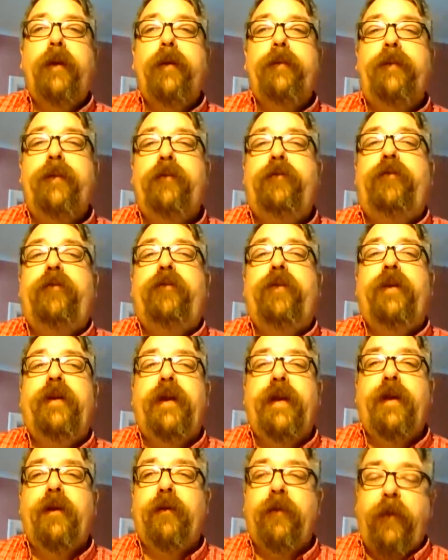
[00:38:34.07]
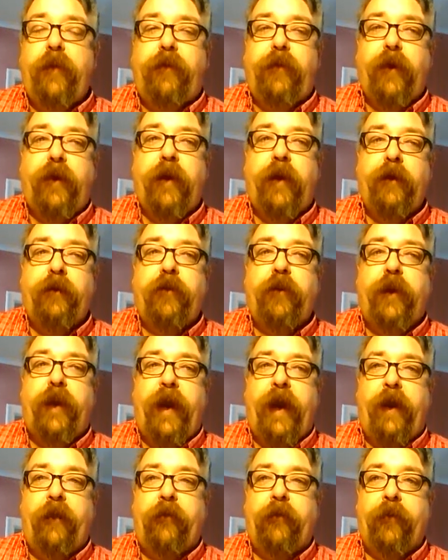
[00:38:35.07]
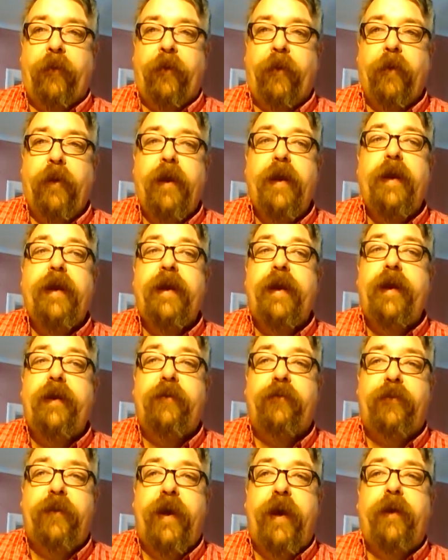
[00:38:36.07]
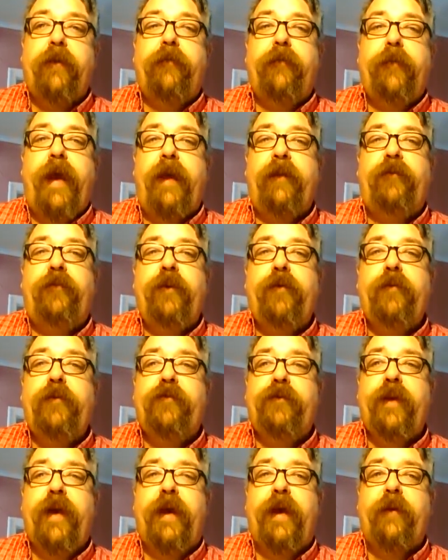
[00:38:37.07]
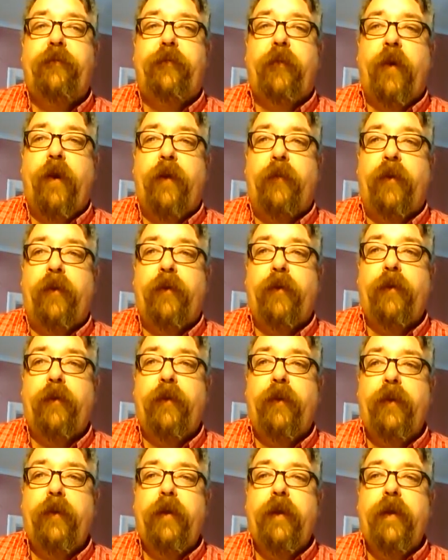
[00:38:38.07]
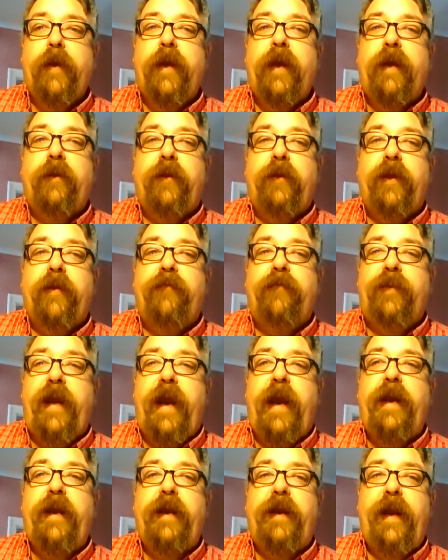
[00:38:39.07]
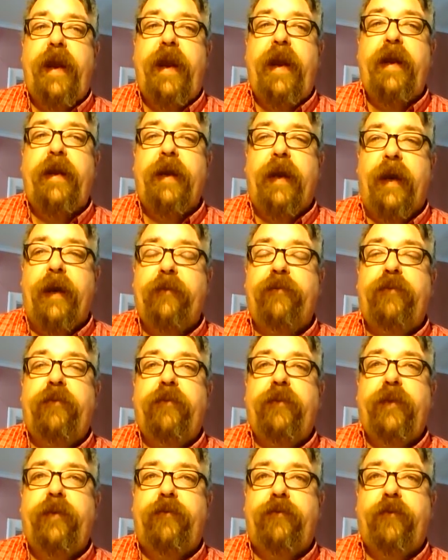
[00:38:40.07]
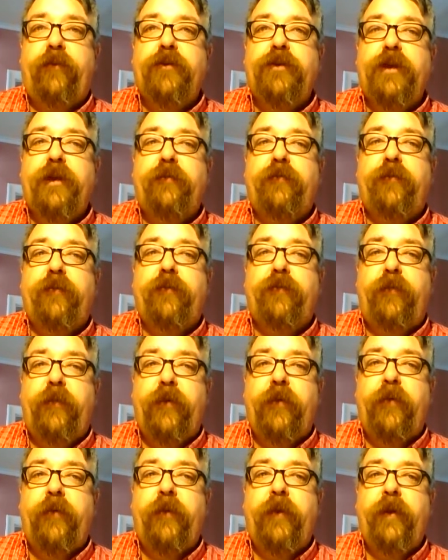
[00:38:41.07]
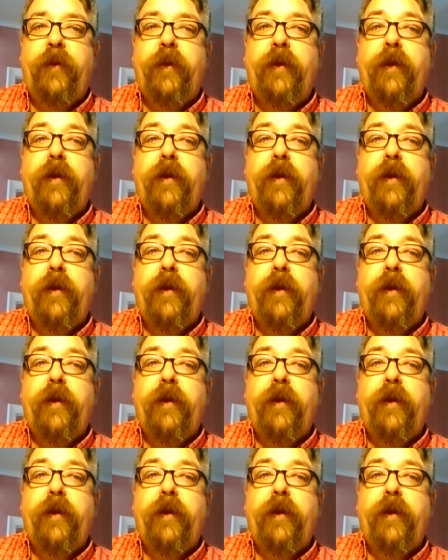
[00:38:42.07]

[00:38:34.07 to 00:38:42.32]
This is a Neolithic hunter-gatherer. Ötzi was not a farmer. He lived day to day, constantly searching for food.